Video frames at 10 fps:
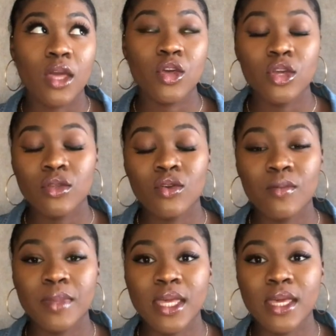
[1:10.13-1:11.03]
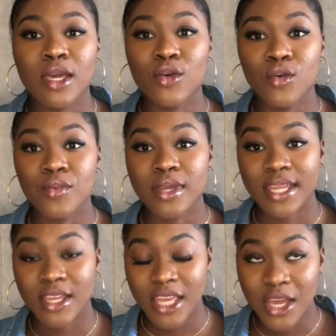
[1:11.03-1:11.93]
could not be
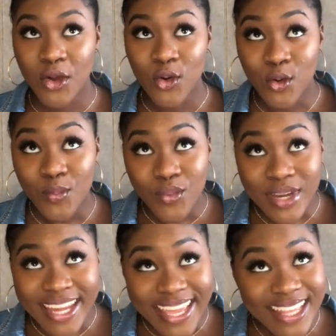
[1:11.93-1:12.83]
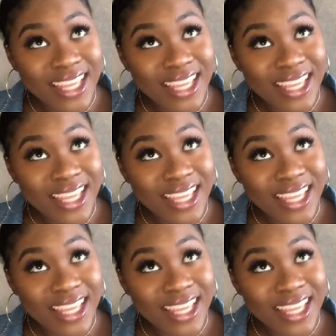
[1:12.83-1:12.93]
incorporated.